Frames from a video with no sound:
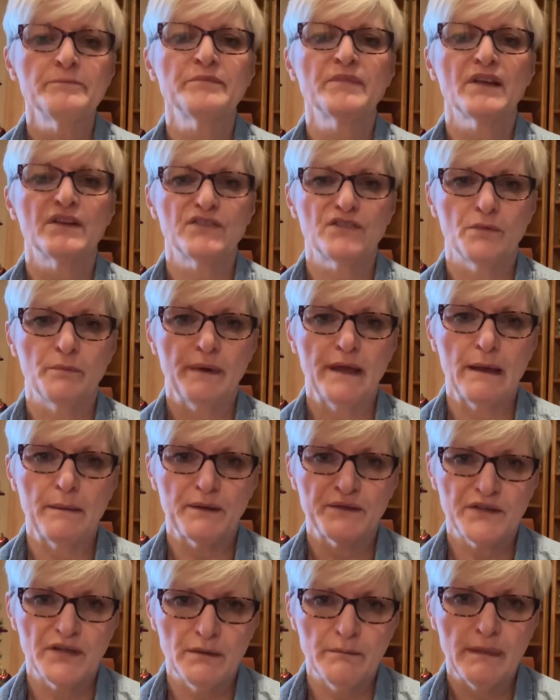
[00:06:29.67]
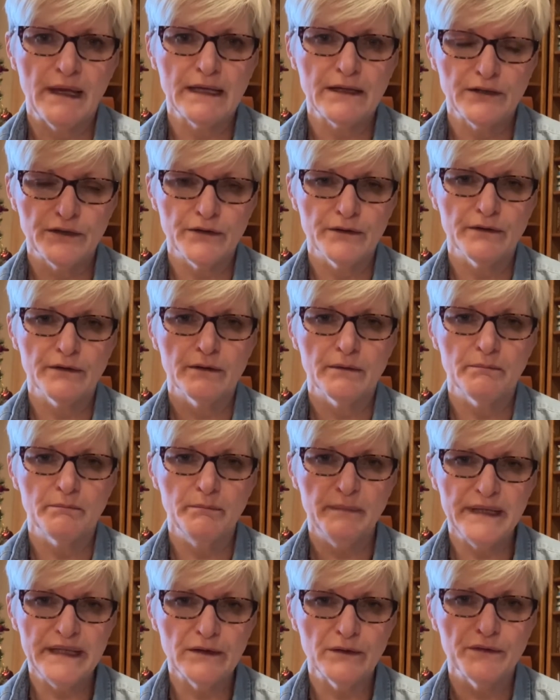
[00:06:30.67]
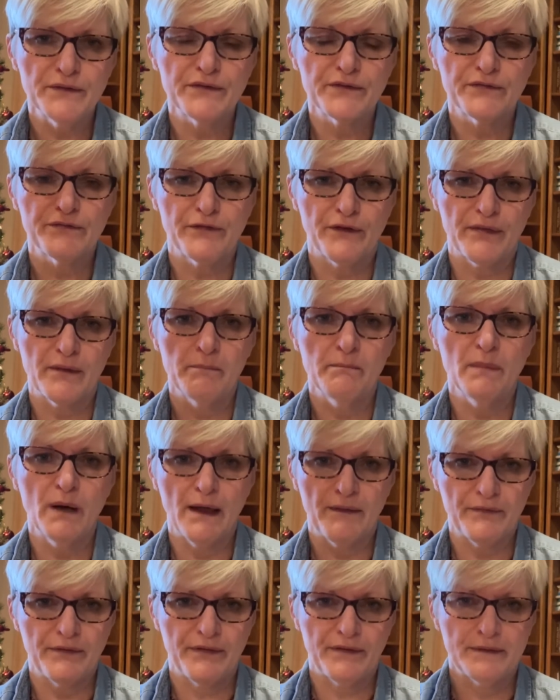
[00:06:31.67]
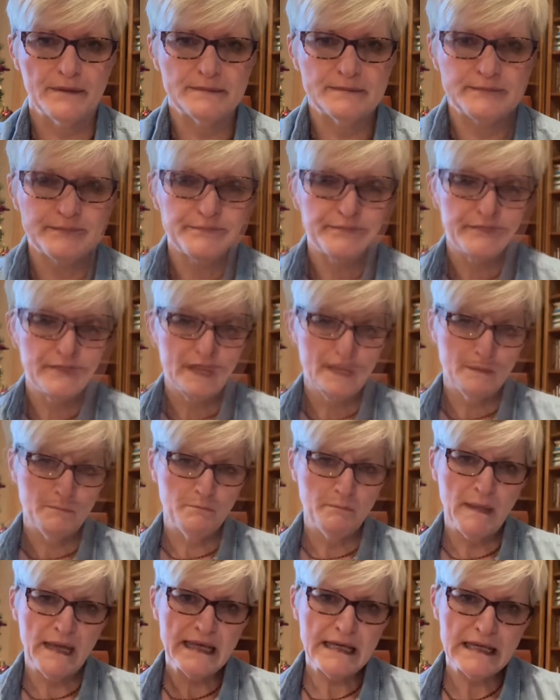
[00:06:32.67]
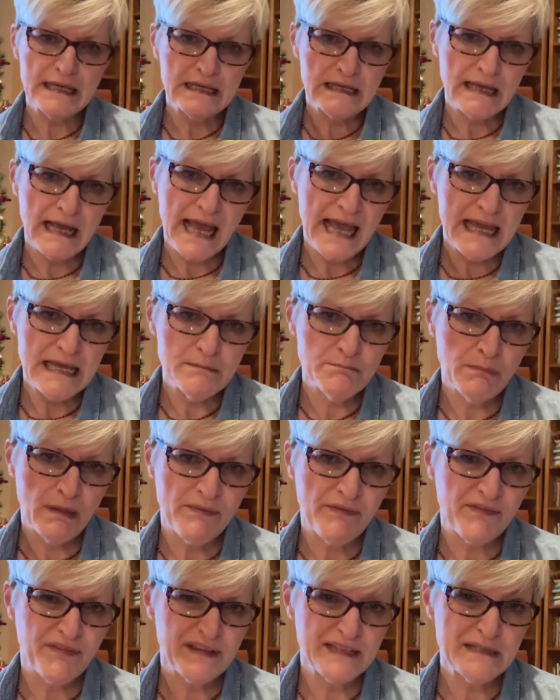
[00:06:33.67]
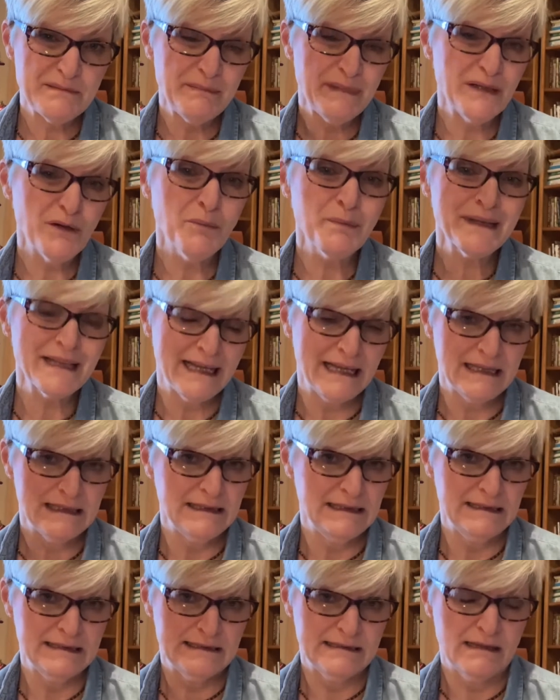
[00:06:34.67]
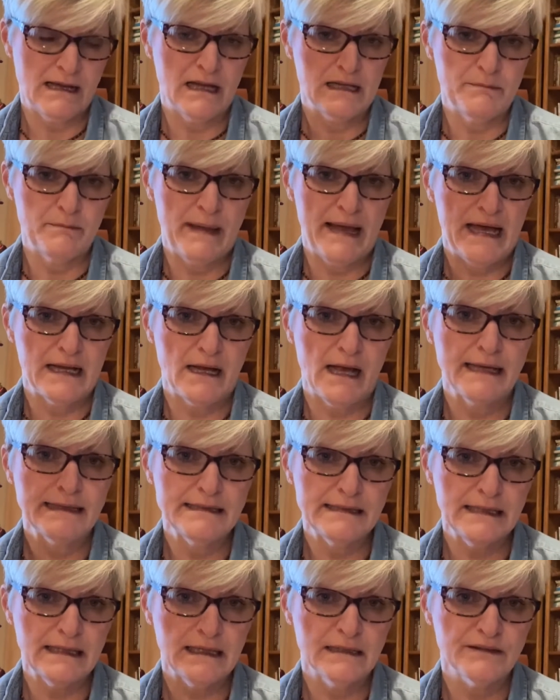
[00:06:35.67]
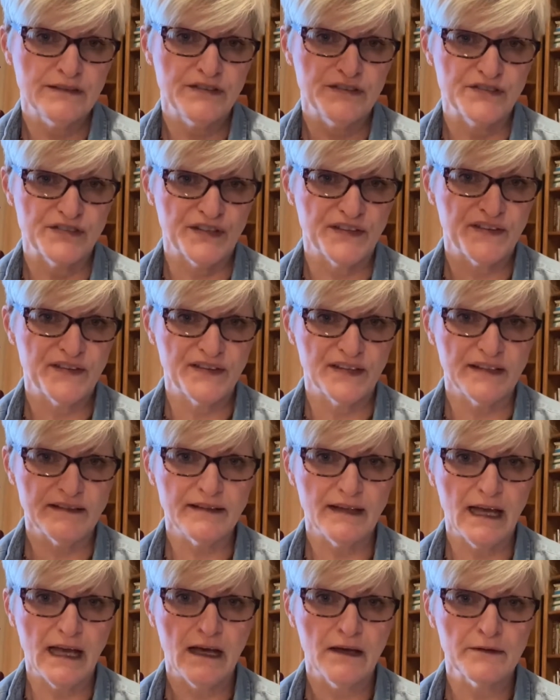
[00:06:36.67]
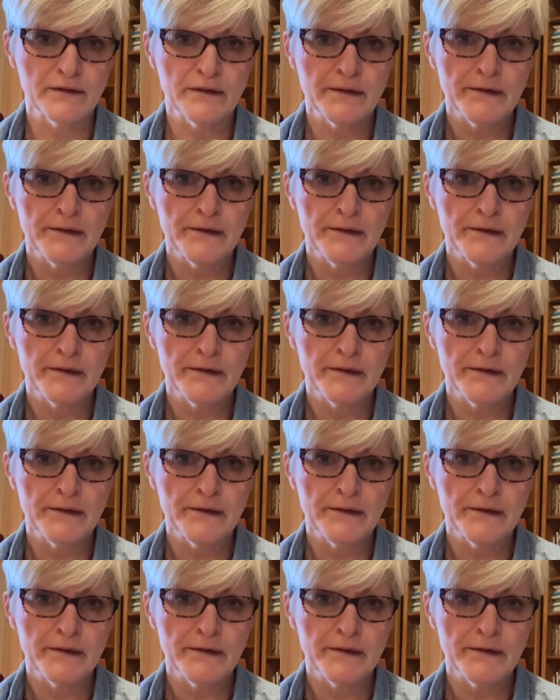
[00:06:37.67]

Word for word: to be able to make your meals for the month. Making a monthly meal plan is not a bad idea to just sit down